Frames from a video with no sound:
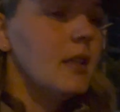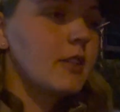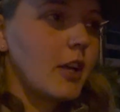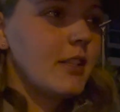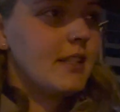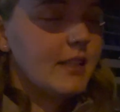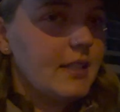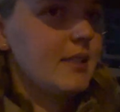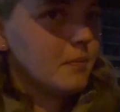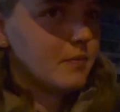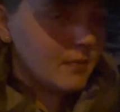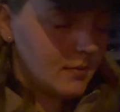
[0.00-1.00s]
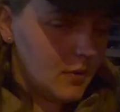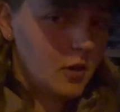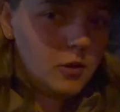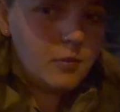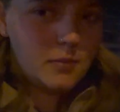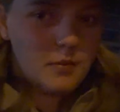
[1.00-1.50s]
Going to the,
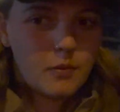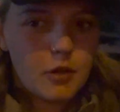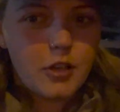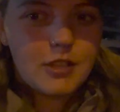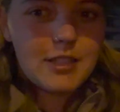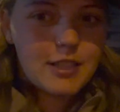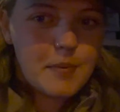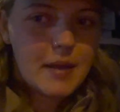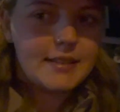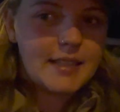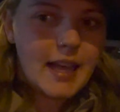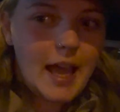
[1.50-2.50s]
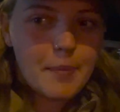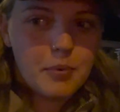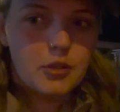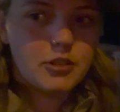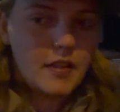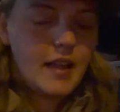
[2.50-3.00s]
oh, going to domestic
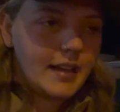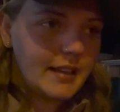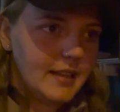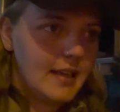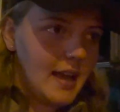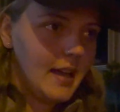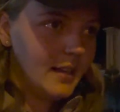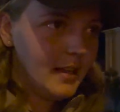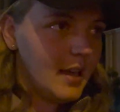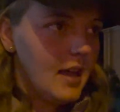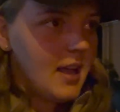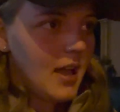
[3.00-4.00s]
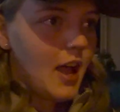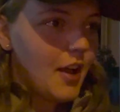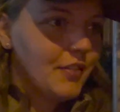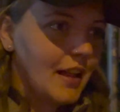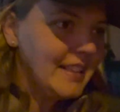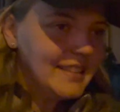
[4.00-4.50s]
airports that I can get a
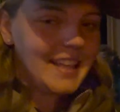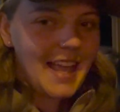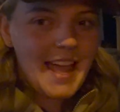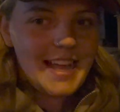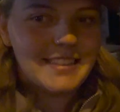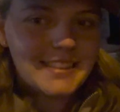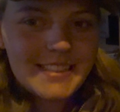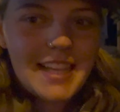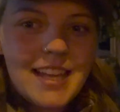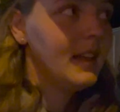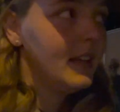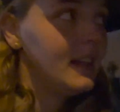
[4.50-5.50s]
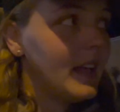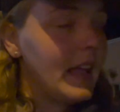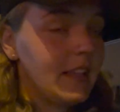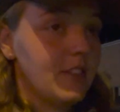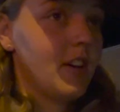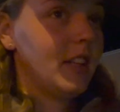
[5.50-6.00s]
flight to Cairns. It
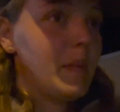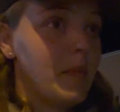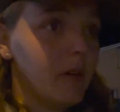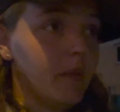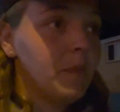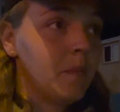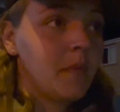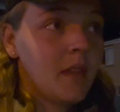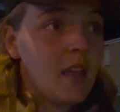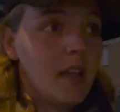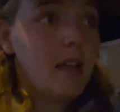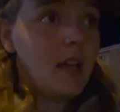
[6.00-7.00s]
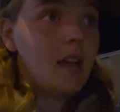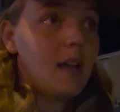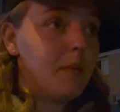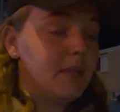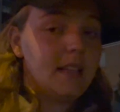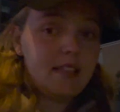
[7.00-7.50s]
is early, but it
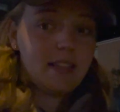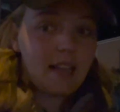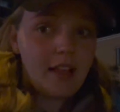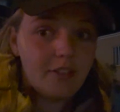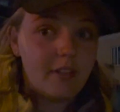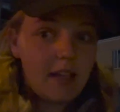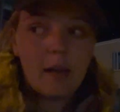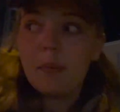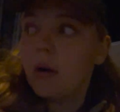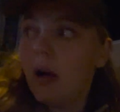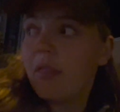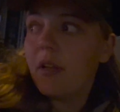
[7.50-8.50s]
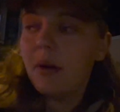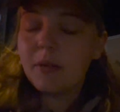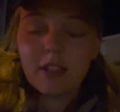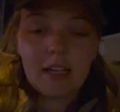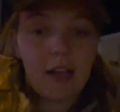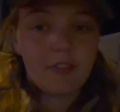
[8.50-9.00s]
was easy getting to the airport. I thought I was
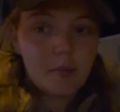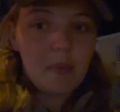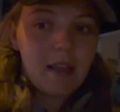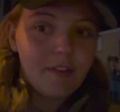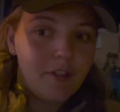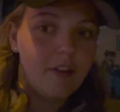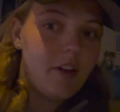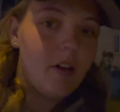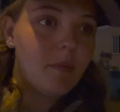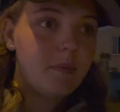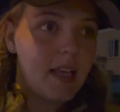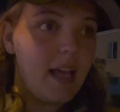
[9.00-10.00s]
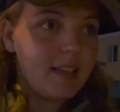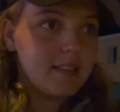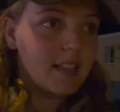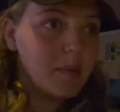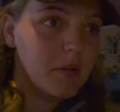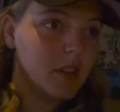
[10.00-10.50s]
going to have to pay for a
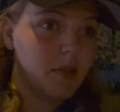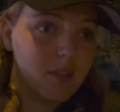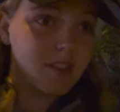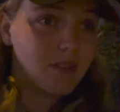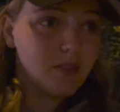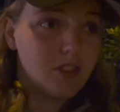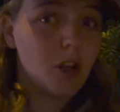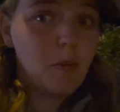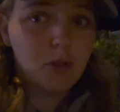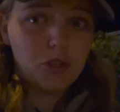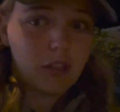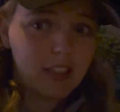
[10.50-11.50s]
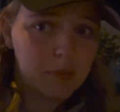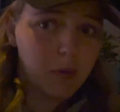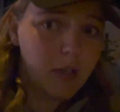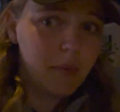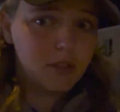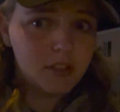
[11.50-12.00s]
taxi, but there was so much
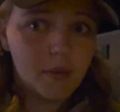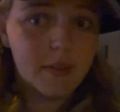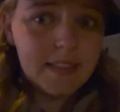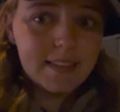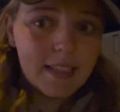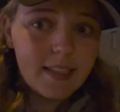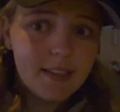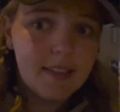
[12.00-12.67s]
transport, it was so easy.